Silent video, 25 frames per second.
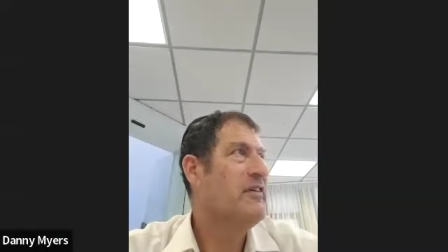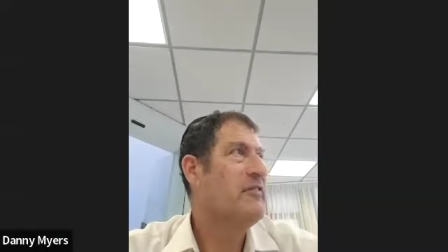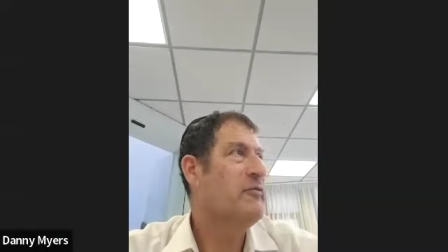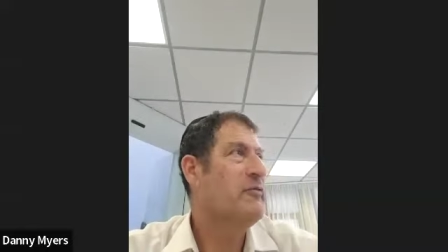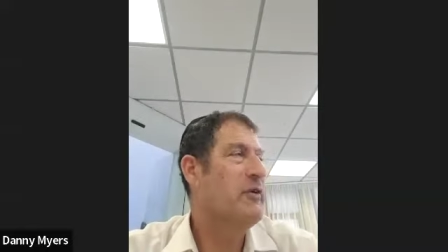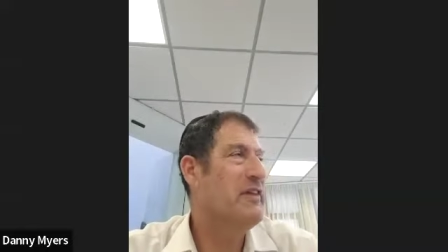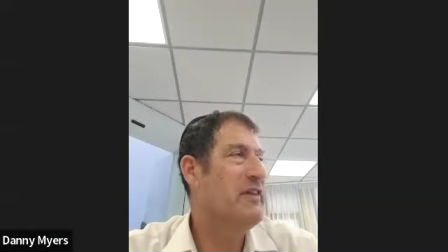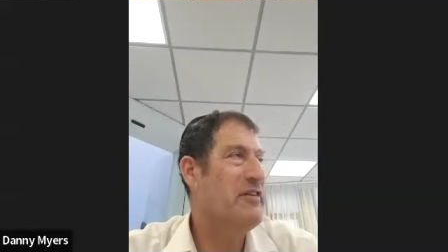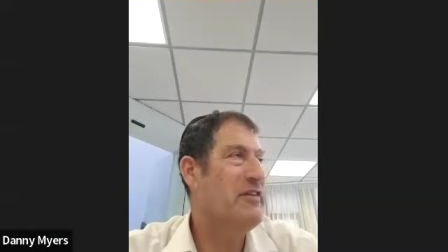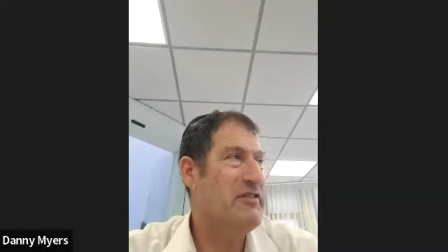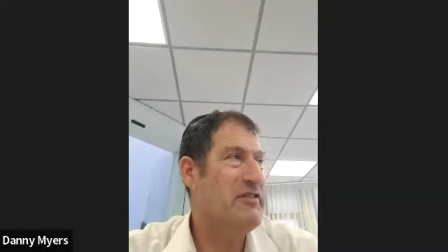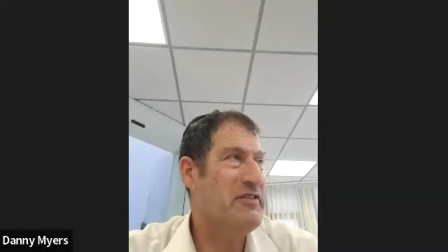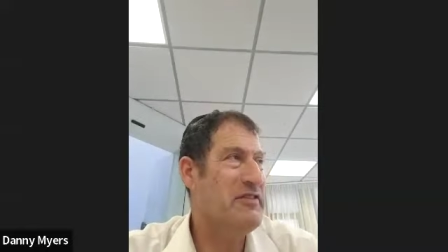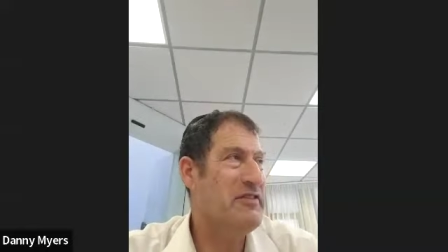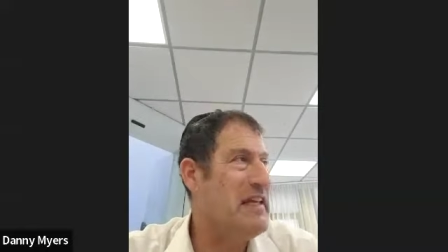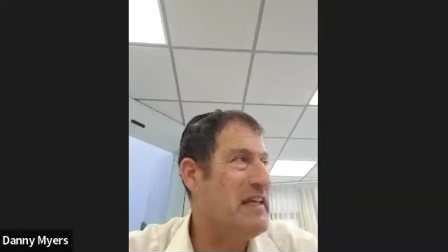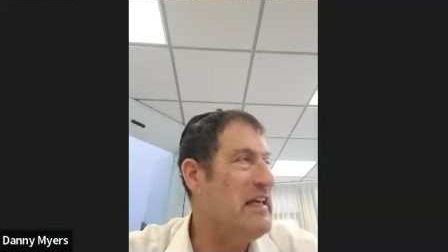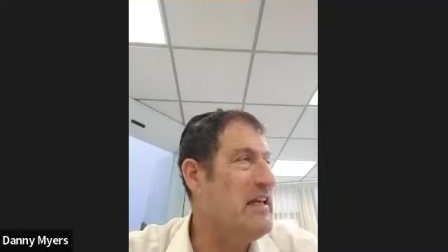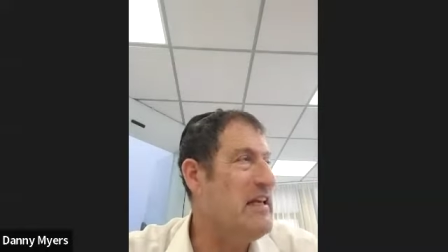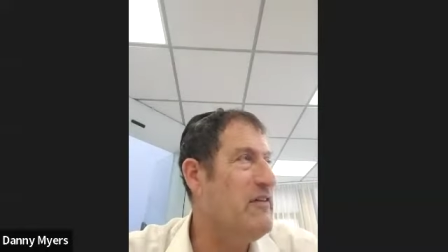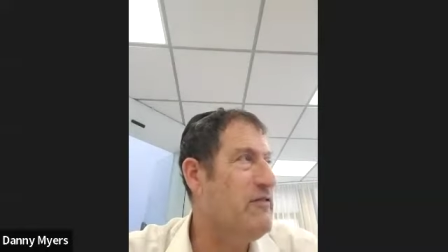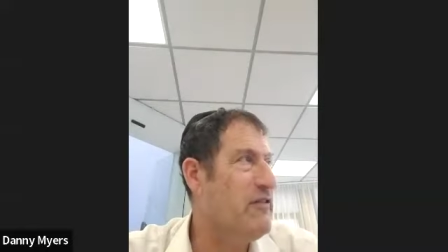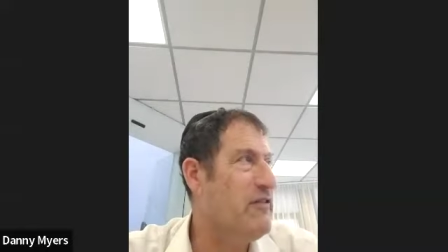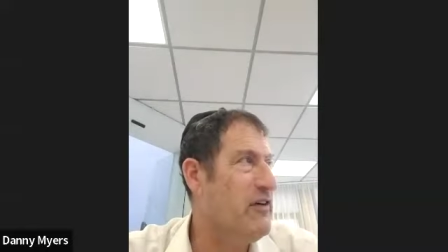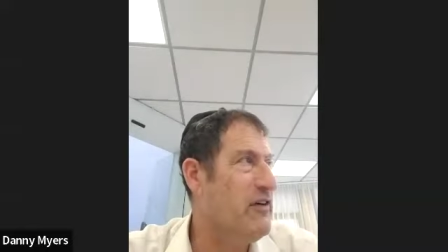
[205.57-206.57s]
there's
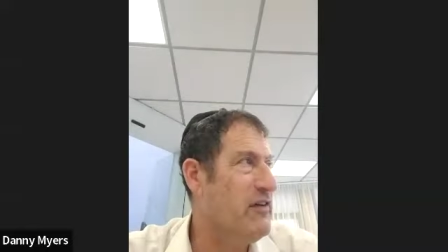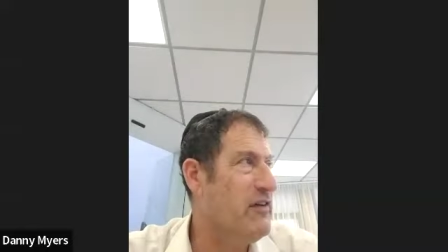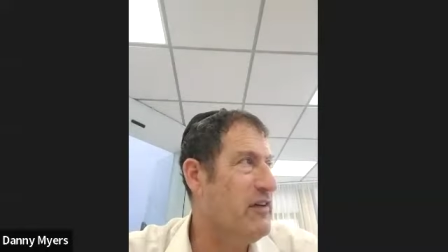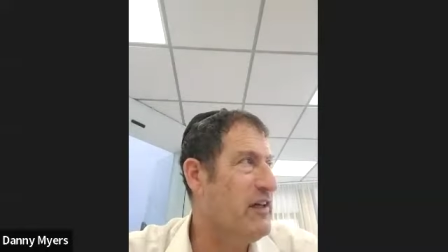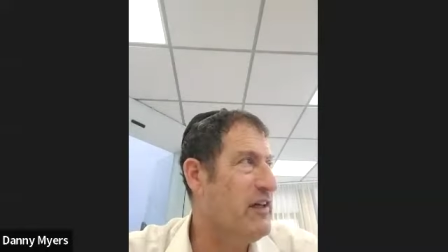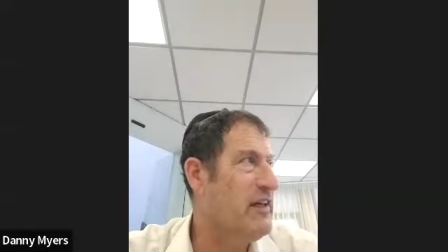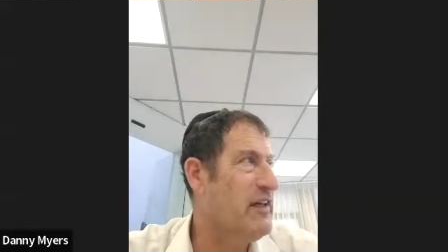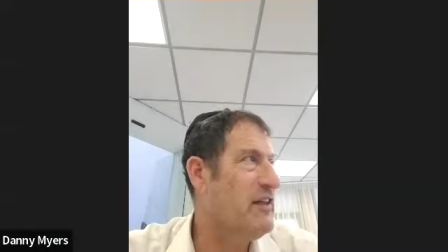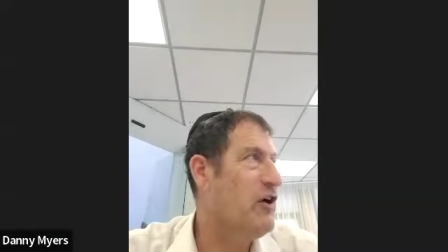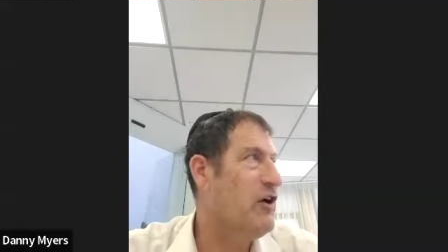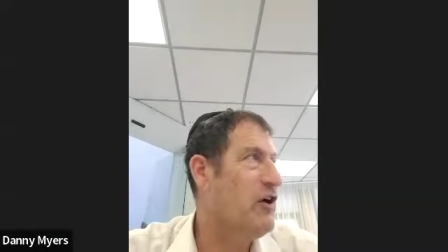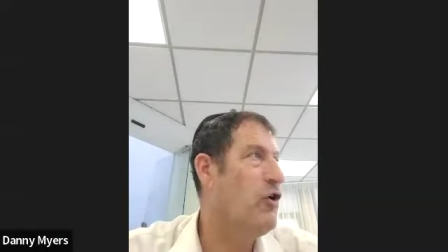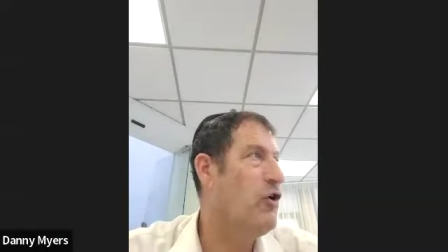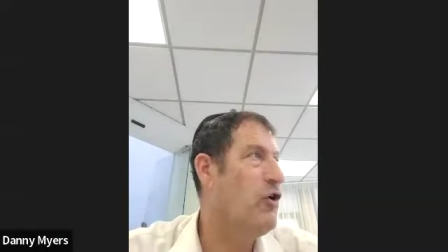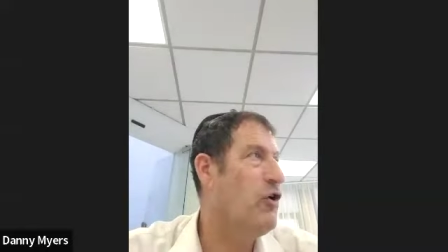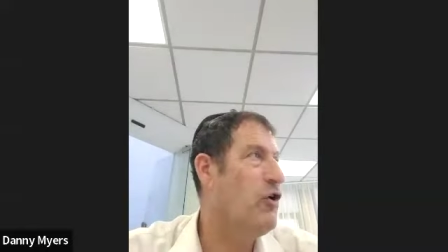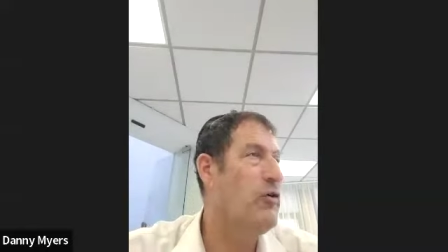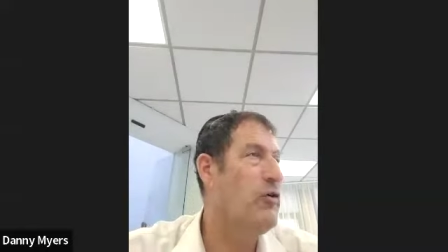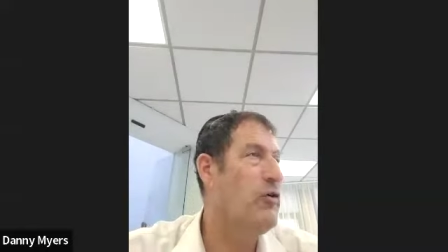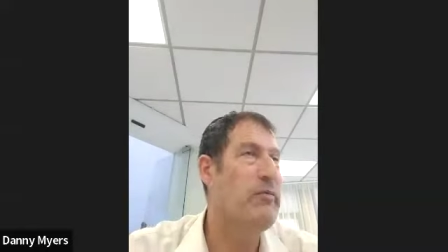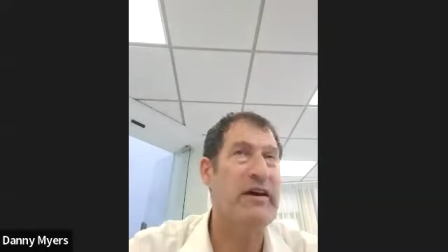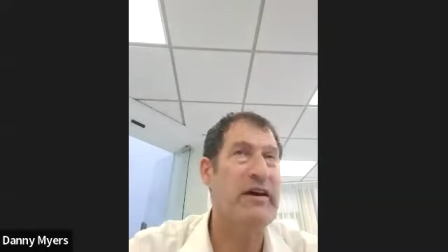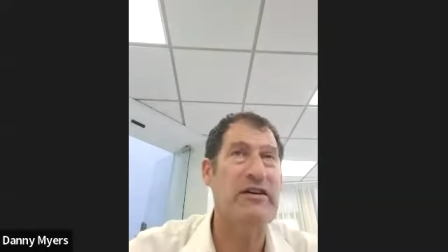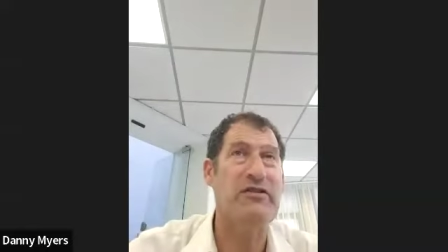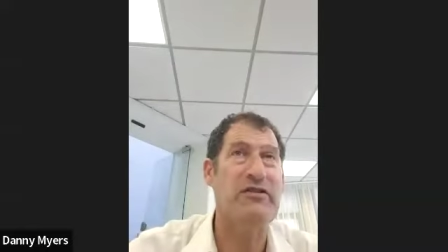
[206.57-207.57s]
evil in the home
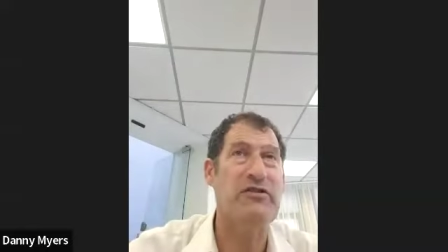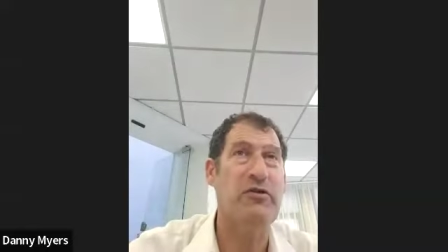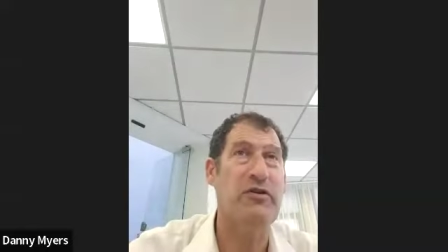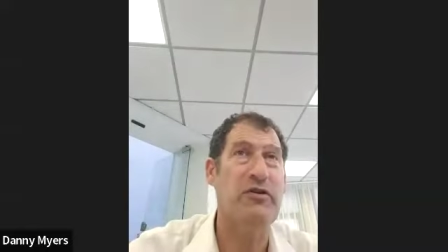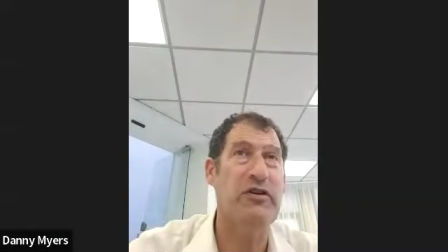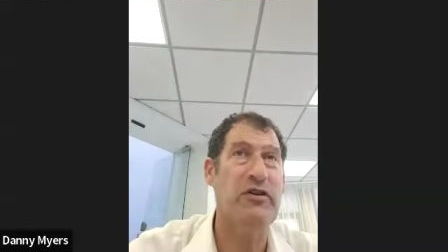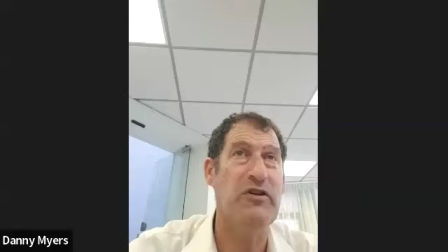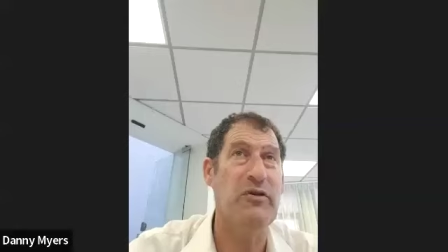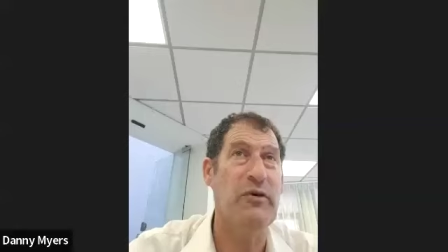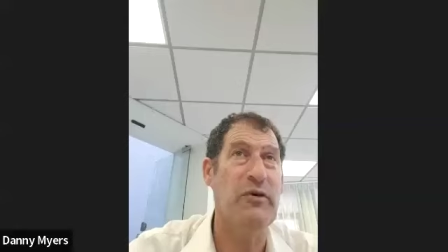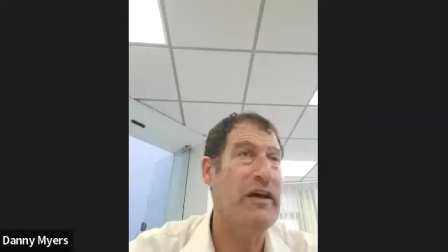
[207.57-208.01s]
next door to you,